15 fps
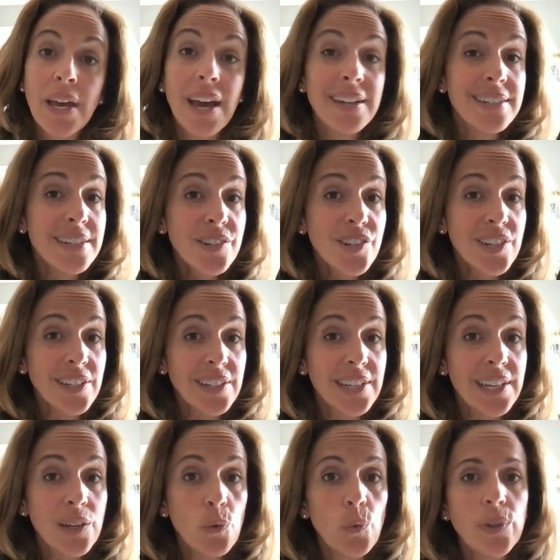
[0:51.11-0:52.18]

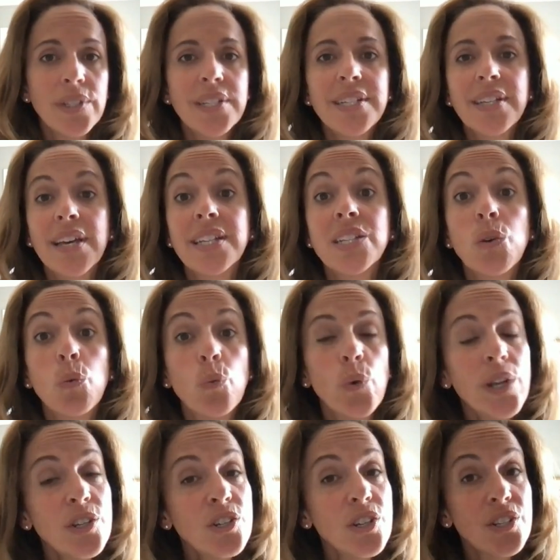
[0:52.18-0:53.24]
Additionally, we'll discuss
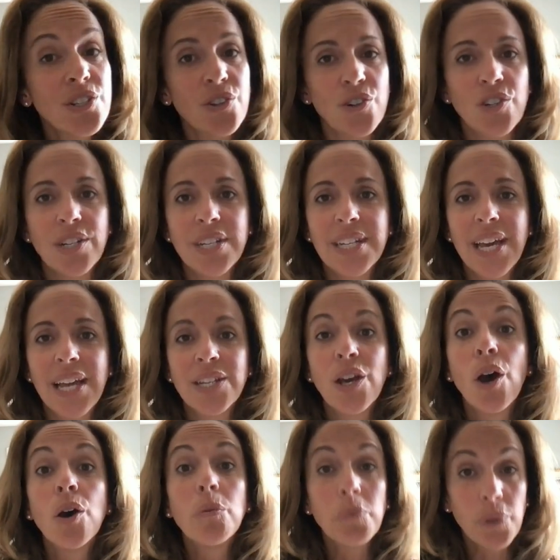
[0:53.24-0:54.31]
which search intent
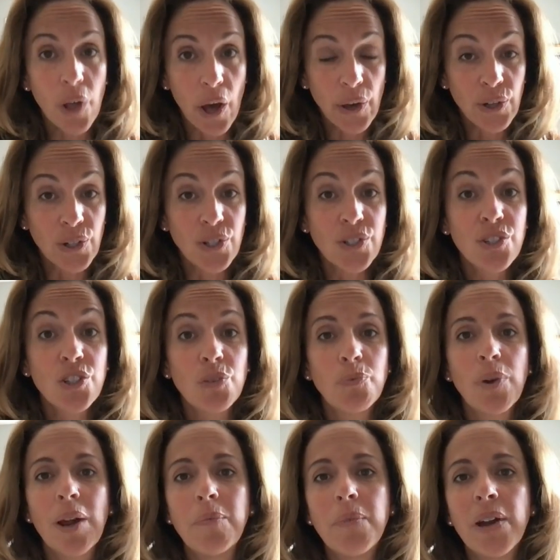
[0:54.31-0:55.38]
bloggers should
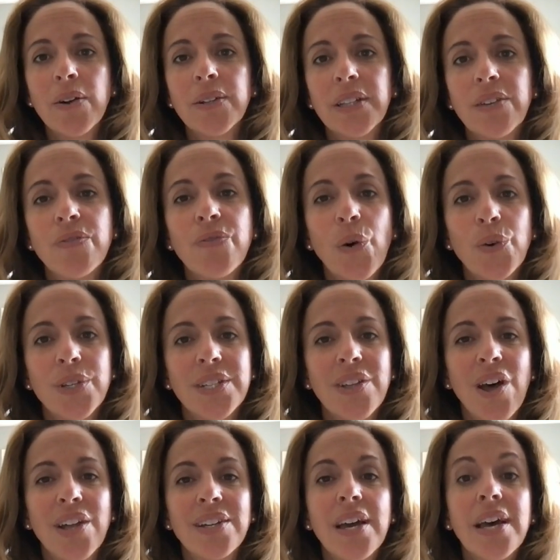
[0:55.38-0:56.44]
primarily focus
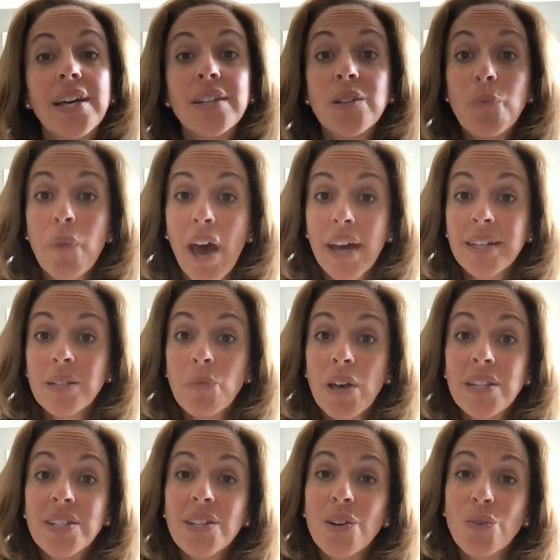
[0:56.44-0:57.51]
on to
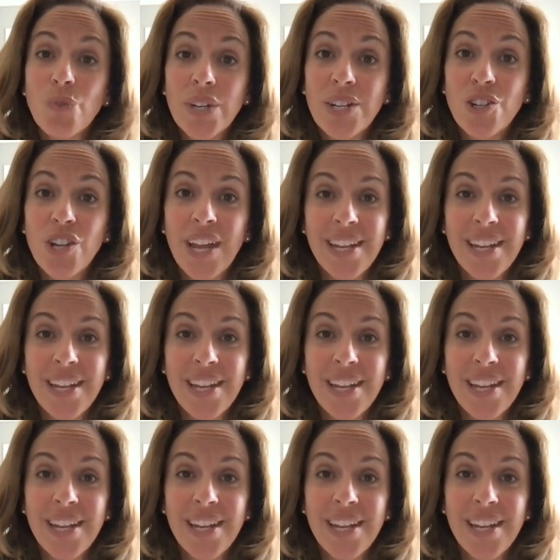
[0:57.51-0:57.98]
maximize their reach and